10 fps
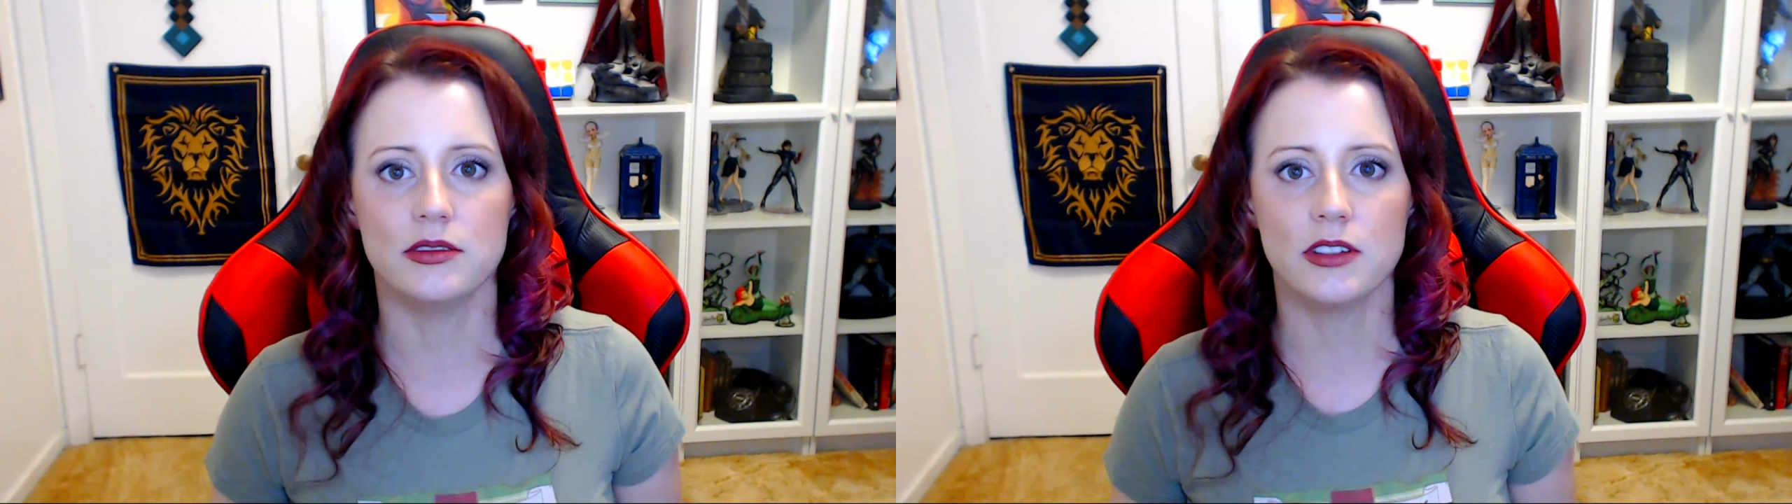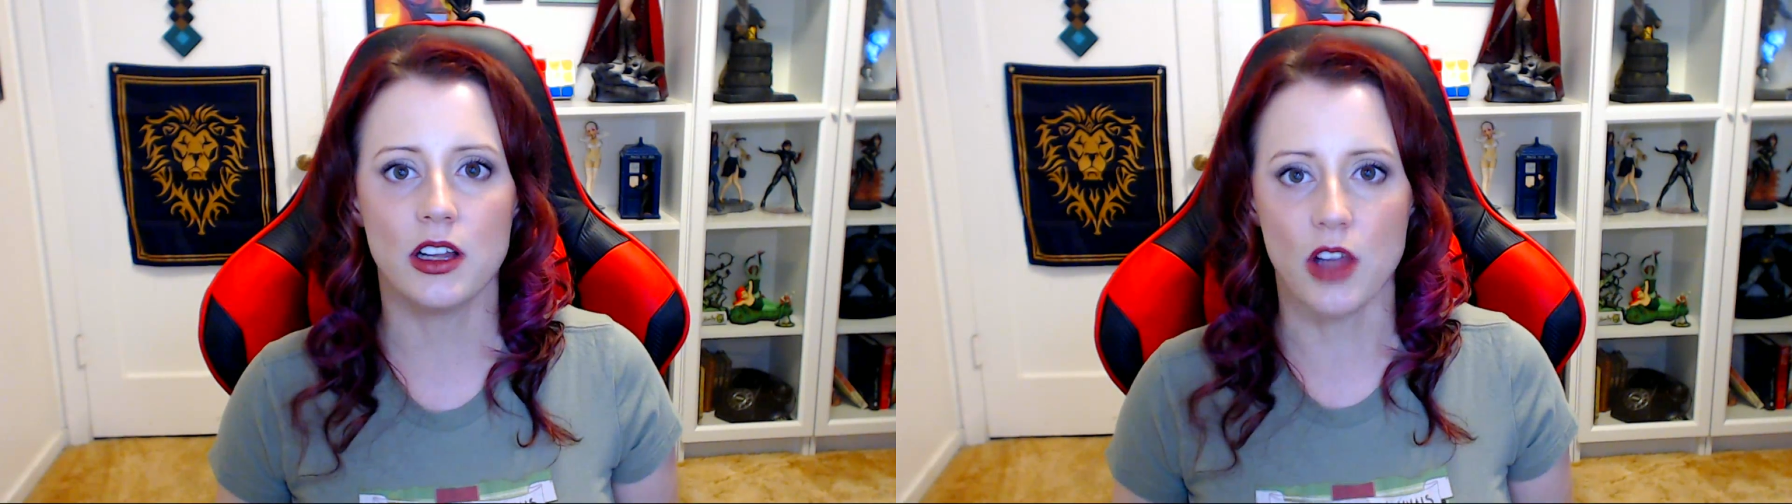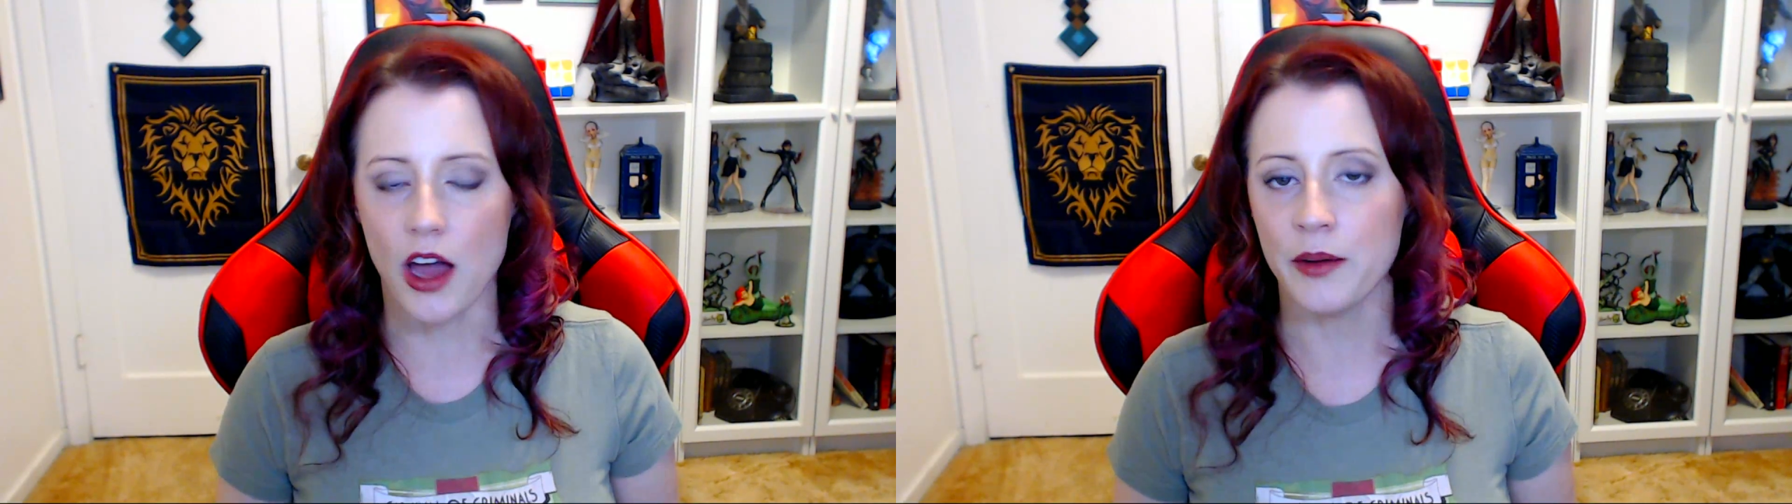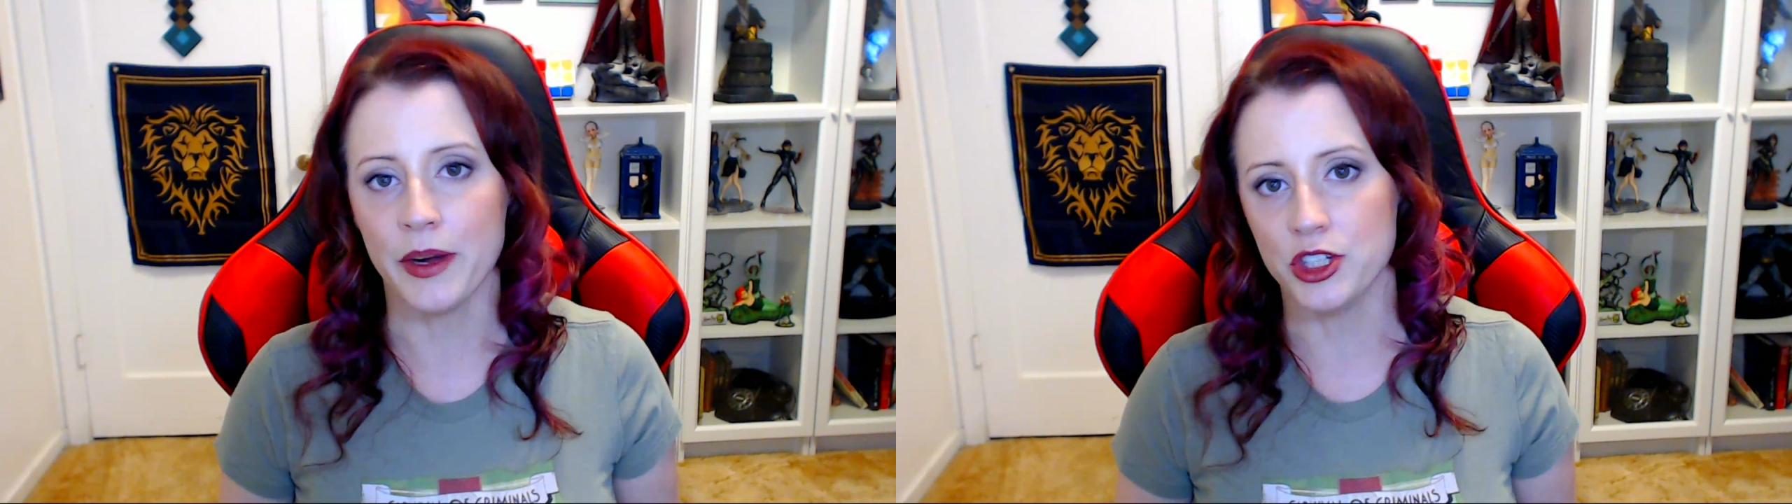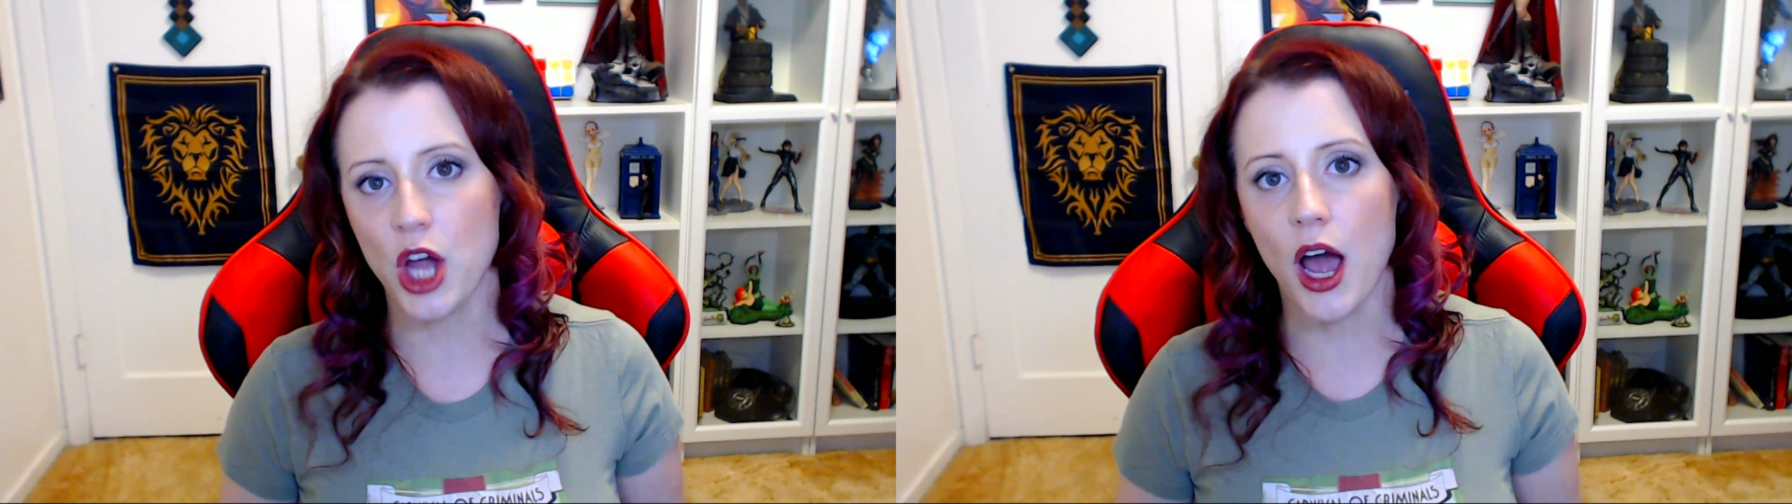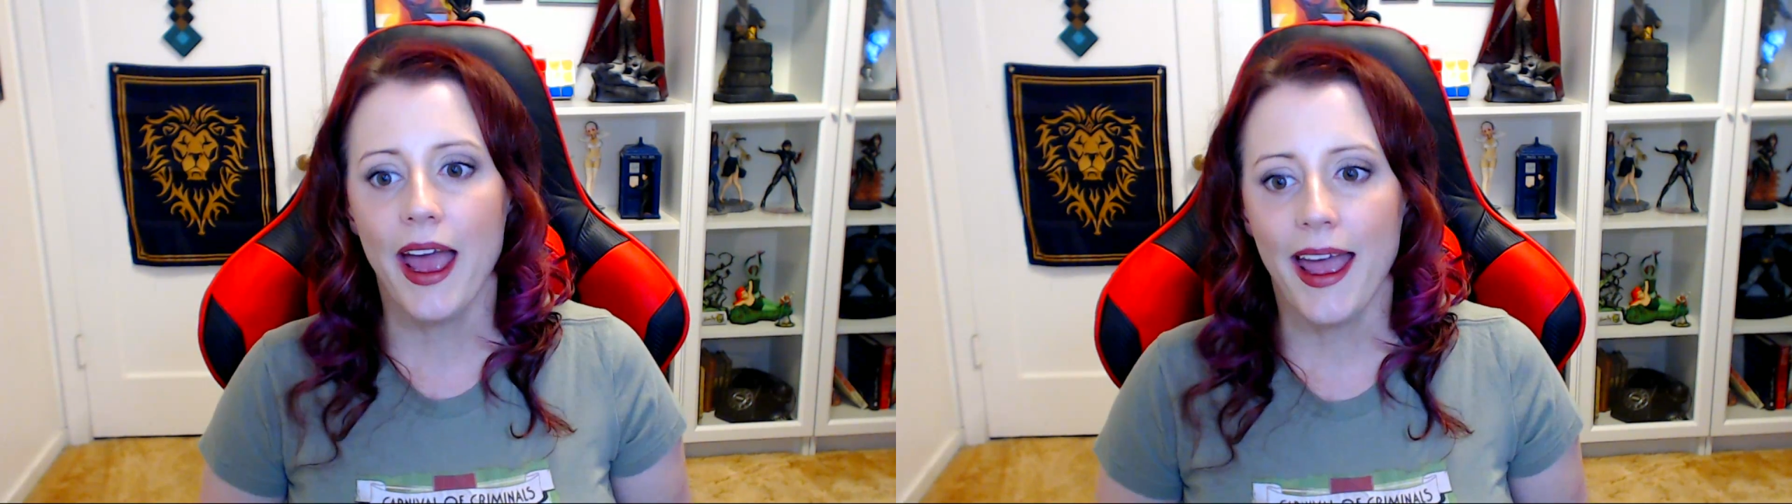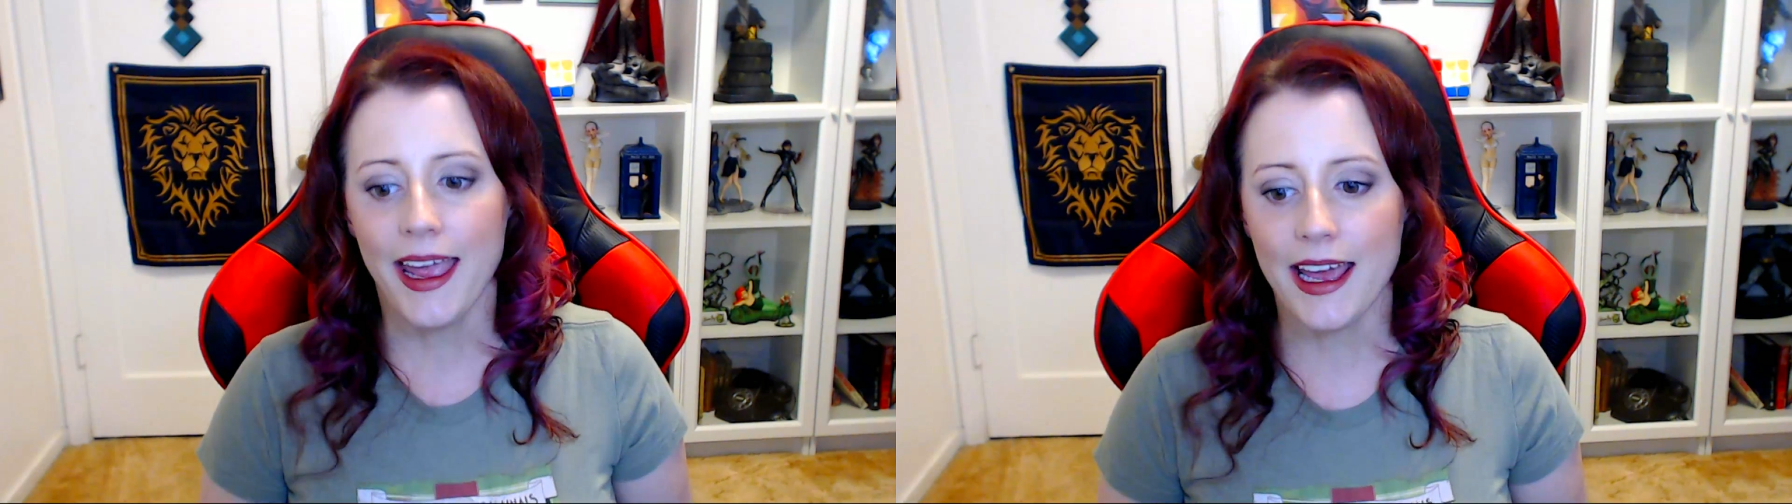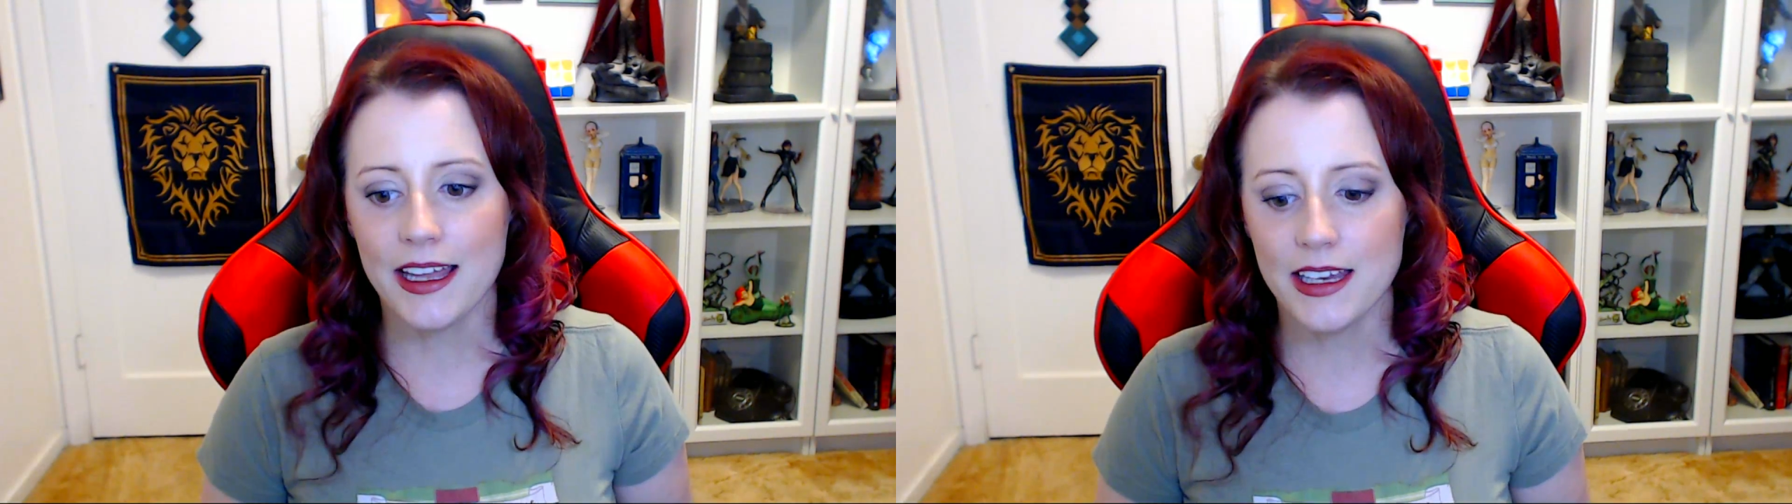a lot in my job.
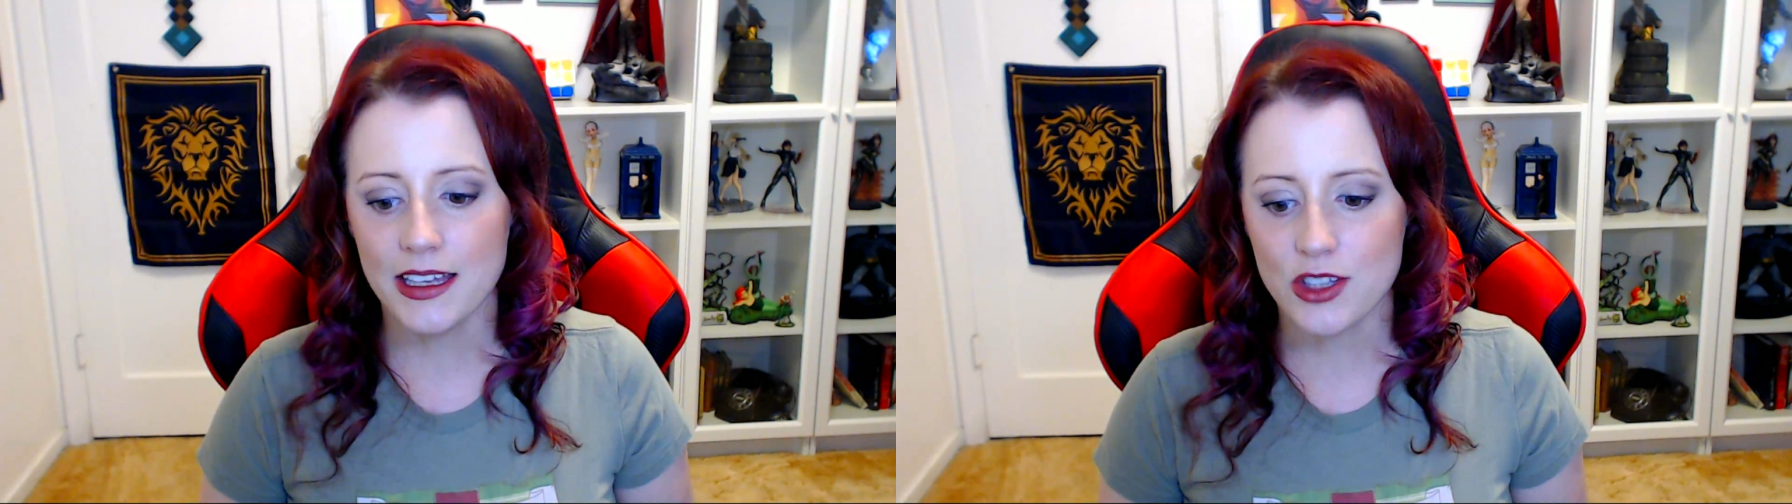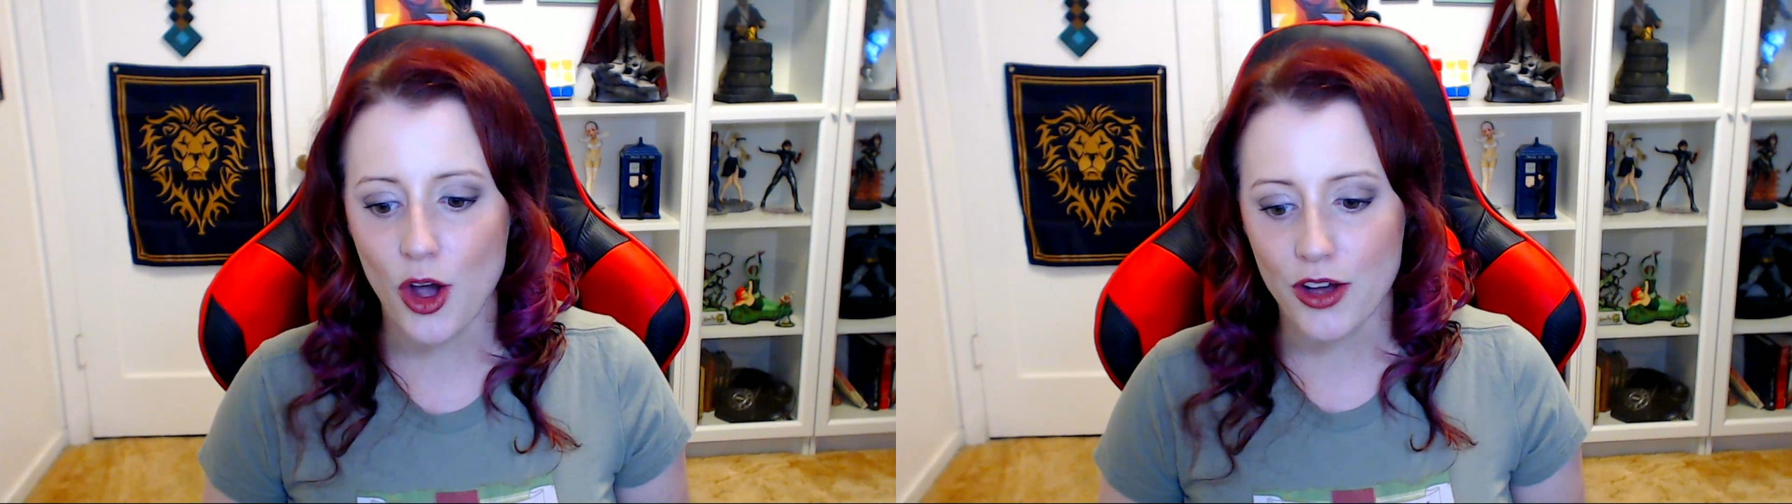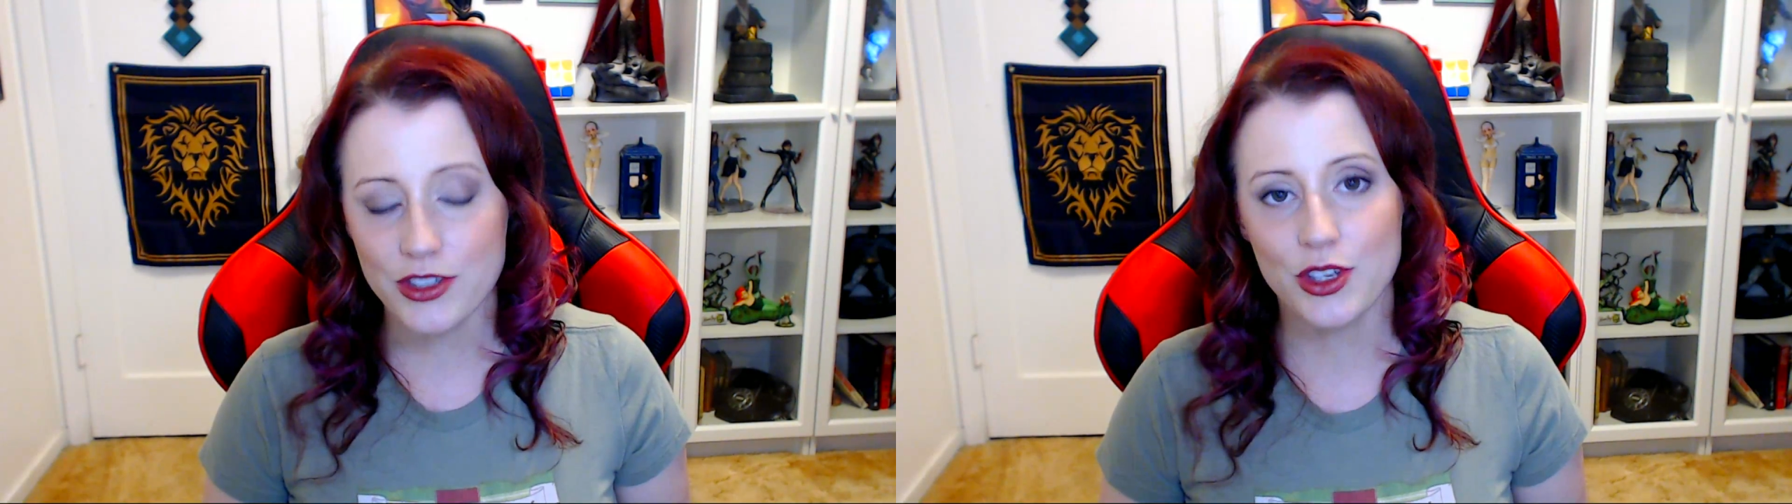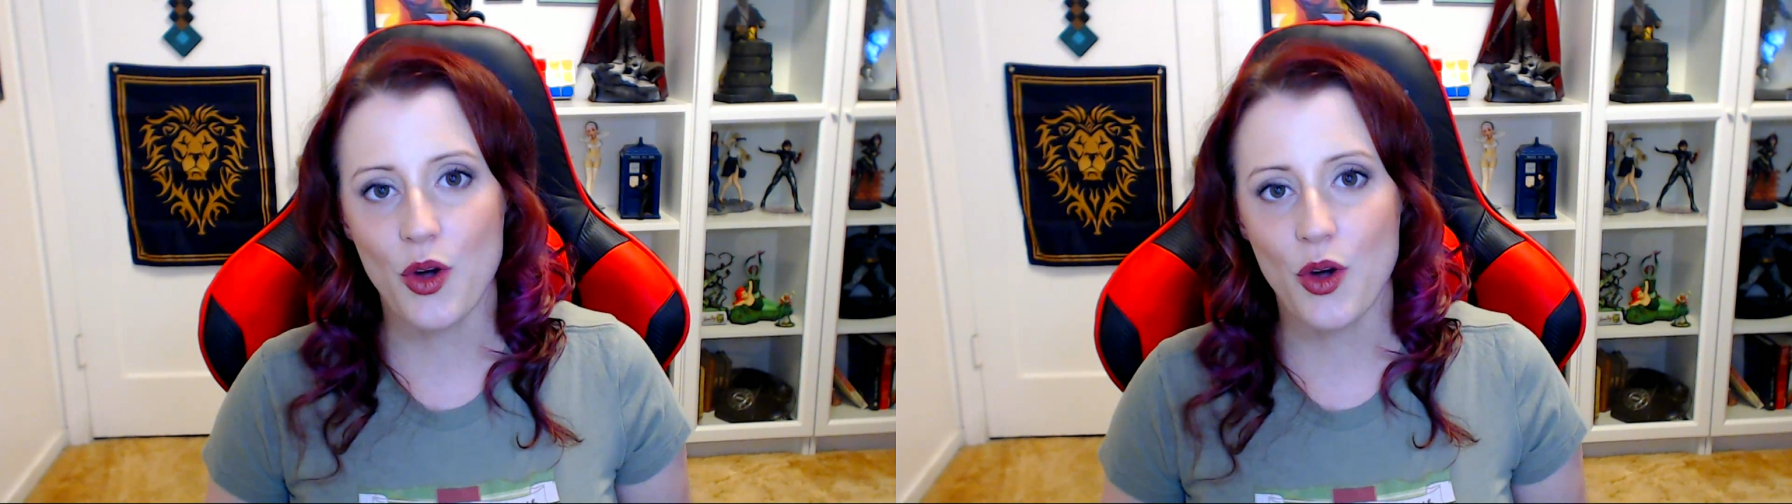And it's also,